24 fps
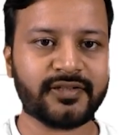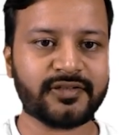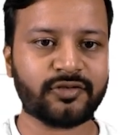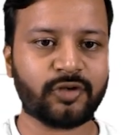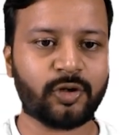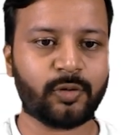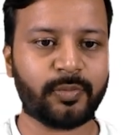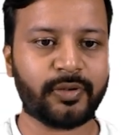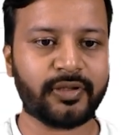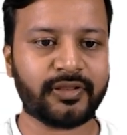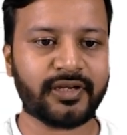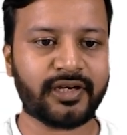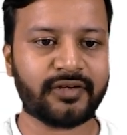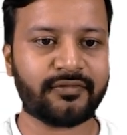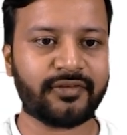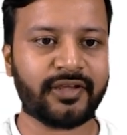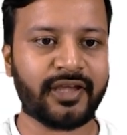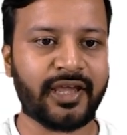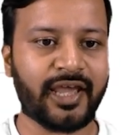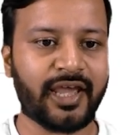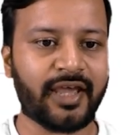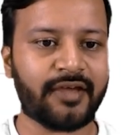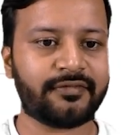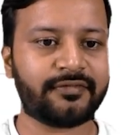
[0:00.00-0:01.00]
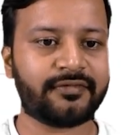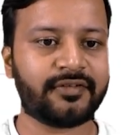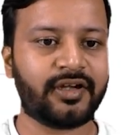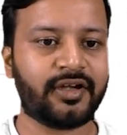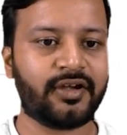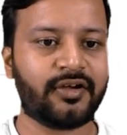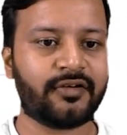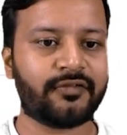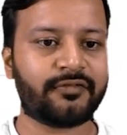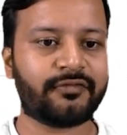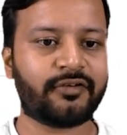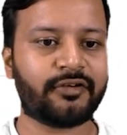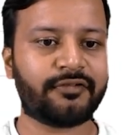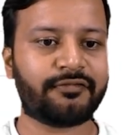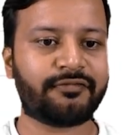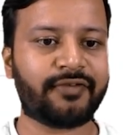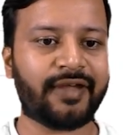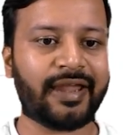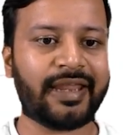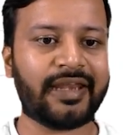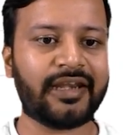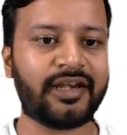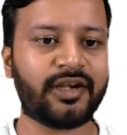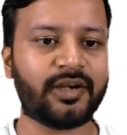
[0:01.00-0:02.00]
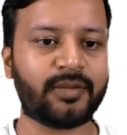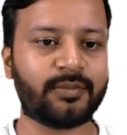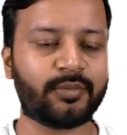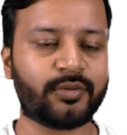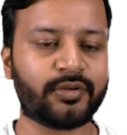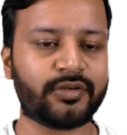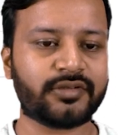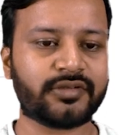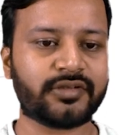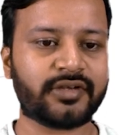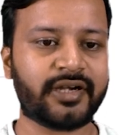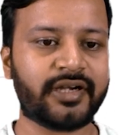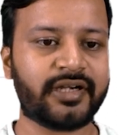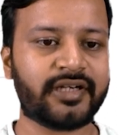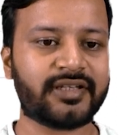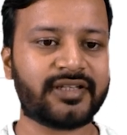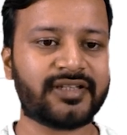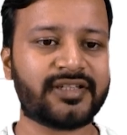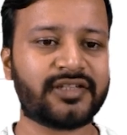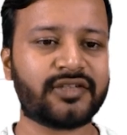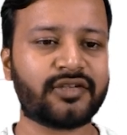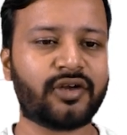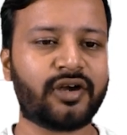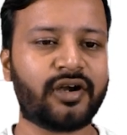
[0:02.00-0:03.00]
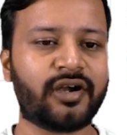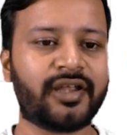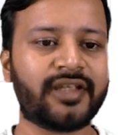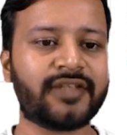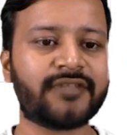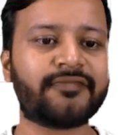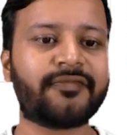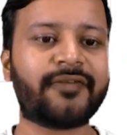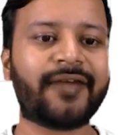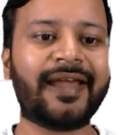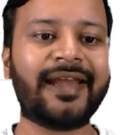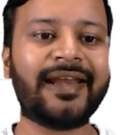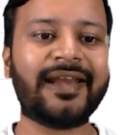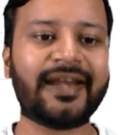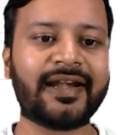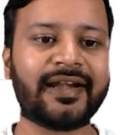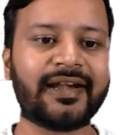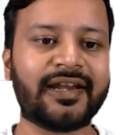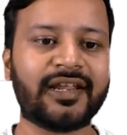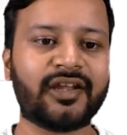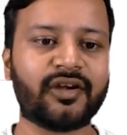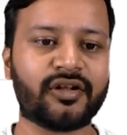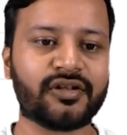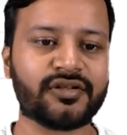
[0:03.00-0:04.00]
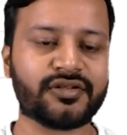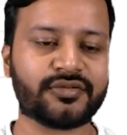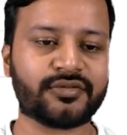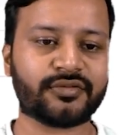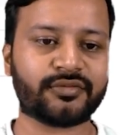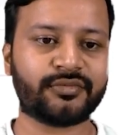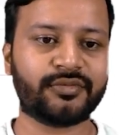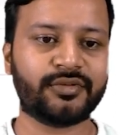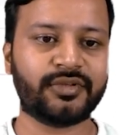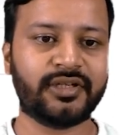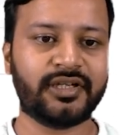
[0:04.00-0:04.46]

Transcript: topic that we have for file inputs, right? This is called as file handling also.